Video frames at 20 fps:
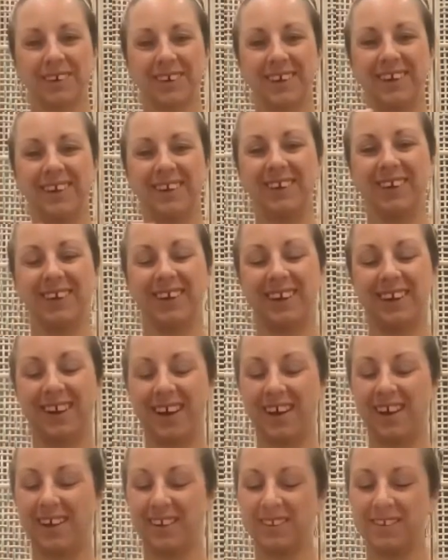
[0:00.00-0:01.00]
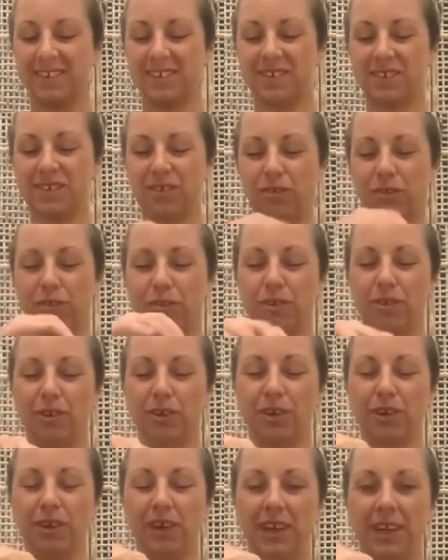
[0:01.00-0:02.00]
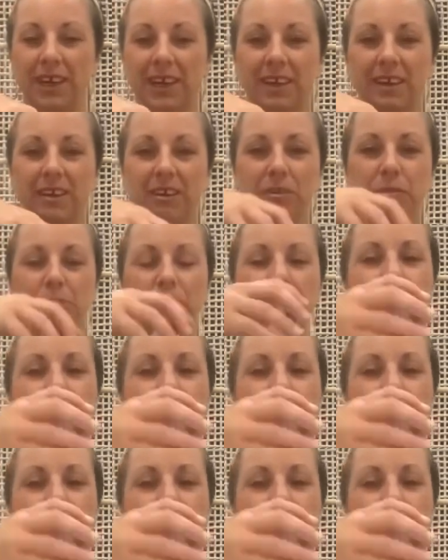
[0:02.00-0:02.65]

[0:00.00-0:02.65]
and you can unscrew your lid.